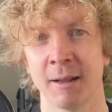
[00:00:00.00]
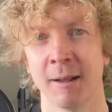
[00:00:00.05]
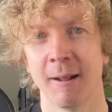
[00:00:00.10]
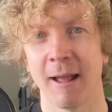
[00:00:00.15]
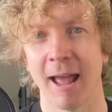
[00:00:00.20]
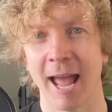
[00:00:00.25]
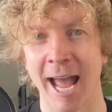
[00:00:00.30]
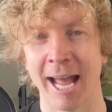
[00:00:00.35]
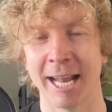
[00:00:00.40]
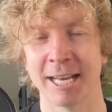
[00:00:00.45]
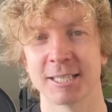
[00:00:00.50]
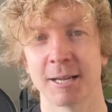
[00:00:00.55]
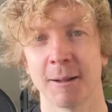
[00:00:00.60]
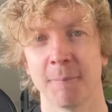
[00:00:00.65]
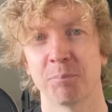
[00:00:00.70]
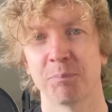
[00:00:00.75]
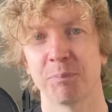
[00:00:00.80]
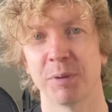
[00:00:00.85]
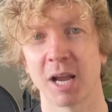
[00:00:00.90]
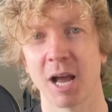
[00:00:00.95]
and
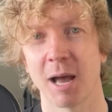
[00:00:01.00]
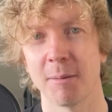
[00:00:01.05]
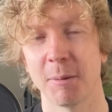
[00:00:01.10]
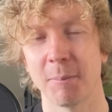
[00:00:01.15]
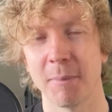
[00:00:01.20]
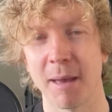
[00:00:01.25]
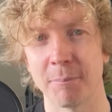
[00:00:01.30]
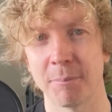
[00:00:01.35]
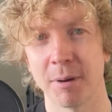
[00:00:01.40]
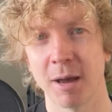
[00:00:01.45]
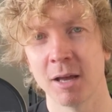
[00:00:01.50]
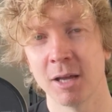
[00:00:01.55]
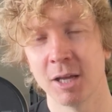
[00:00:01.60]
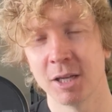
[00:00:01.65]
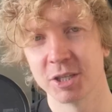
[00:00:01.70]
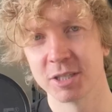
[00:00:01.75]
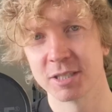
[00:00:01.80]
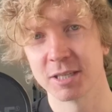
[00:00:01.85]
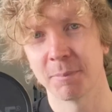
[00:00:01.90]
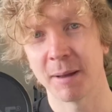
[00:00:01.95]
become a member.
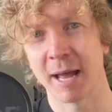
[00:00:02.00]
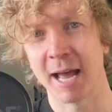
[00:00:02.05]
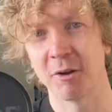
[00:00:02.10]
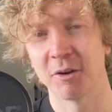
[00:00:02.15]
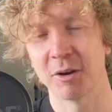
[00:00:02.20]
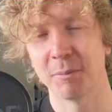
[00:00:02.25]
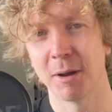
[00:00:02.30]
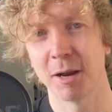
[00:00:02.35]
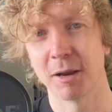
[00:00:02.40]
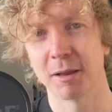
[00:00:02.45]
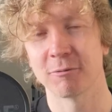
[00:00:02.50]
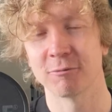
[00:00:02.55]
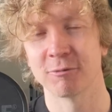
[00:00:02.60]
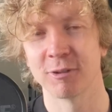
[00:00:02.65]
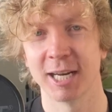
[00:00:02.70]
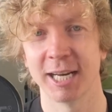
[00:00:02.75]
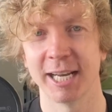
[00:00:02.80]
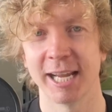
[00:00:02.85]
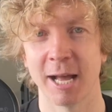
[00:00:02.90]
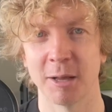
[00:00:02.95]
Just £1 a month
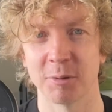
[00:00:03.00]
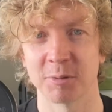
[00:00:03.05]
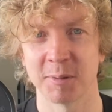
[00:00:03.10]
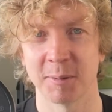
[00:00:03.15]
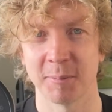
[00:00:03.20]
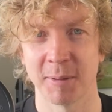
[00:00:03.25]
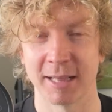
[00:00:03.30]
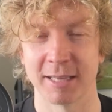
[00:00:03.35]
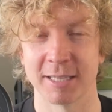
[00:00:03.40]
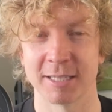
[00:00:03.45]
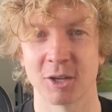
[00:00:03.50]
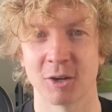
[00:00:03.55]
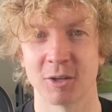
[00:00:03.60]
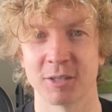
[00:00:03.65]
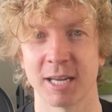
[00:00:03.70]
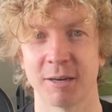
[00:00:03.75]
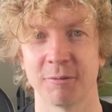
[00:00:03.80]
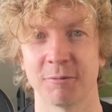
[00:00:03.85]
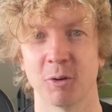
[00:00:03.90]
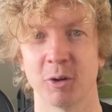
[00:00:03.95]
really helps me make this
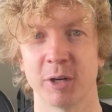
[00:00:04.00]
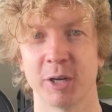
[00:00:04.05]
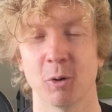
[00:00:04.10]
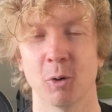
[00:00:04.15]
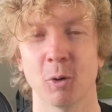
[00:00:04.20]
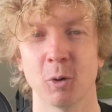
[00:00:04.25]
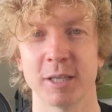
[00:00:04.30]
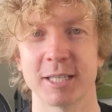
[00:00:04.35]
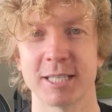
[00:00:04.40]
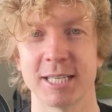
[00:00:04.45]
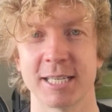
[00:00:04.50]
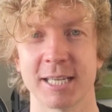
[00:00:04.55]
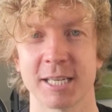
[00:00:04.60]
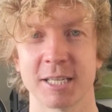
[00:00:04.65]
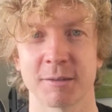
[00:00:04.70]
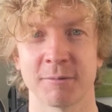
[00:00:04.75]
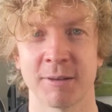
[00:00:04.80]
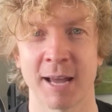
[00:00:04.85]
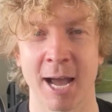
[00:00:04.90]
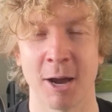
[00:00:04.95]
content for you. All the details
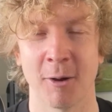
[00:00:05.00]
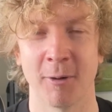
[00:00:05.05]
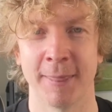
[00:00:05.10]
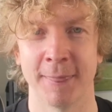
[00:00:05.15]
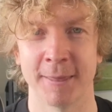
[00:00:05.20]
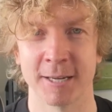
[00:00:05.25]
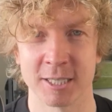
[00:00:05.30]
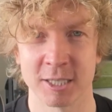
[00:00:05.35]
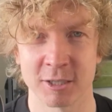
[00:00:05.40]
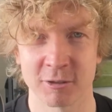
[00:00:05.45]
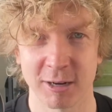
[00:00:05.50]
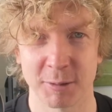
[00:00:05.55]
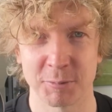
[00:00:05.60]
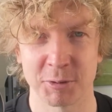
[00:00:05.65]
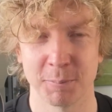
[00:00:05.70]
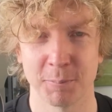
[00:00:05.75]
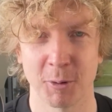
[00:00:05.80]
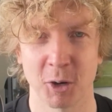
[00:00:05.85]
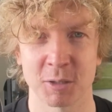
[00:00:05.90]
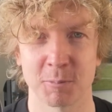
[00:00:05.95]
of how in the description
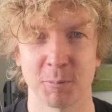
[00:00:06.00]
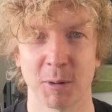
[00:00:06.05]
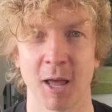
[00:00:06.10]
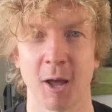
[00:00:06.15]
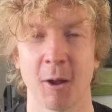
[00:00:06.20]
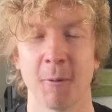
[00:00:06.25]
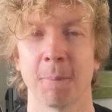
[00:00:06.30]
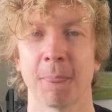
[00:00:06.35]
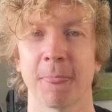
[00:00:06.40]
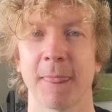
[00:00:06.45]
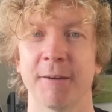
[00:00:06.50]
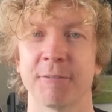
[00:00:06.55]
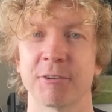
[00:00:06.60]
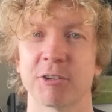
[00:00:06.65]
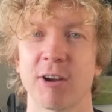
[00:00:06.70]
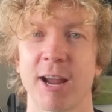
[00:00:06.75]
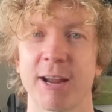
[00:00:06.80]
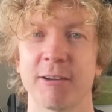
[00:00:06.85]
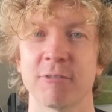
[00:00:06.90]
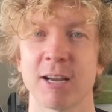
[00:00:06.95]
box below. Have a
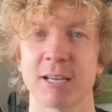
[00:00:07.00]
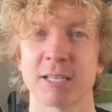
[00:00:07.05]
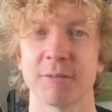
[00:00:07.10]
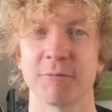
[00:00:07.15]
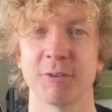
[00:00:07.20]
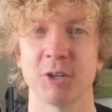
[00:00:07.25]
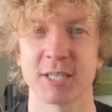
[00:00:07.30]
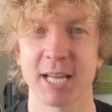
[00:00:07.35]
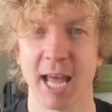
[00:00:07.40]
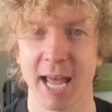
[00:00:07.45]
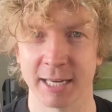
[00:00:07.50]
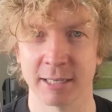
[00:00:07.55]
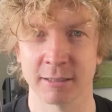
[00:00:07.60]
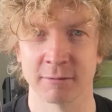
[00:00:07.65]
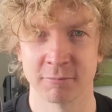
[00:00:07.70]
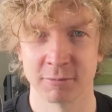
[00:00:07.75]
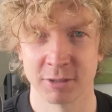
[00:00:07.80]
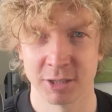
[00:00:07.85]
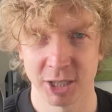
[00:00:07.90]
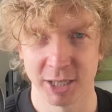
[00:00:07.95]
great rest of your day.
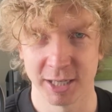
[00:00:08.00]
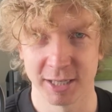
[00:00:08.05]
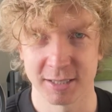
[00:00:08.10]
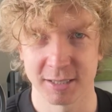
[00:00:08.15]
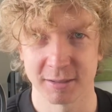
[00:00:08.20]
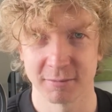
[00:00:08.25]
Cheers.